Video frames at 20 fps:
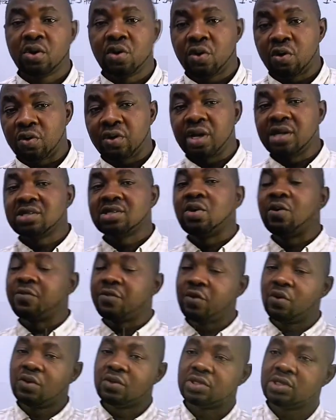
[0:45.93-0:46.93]
All right, of
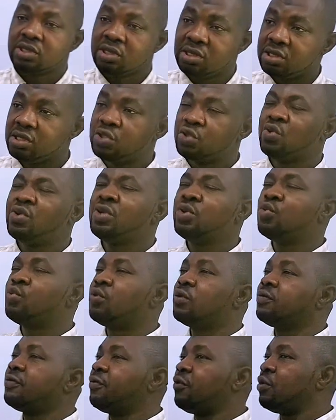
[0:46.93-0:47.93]
course, it is only
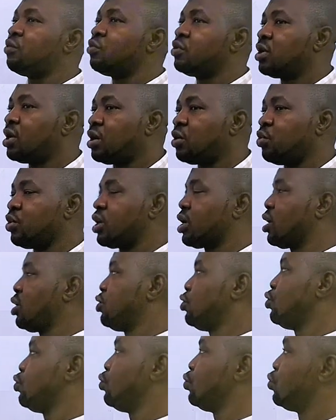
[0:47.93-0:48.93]
one formula we
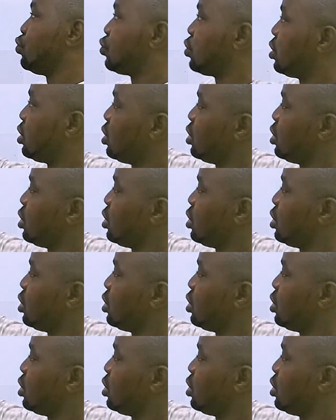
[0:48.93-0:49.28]
can use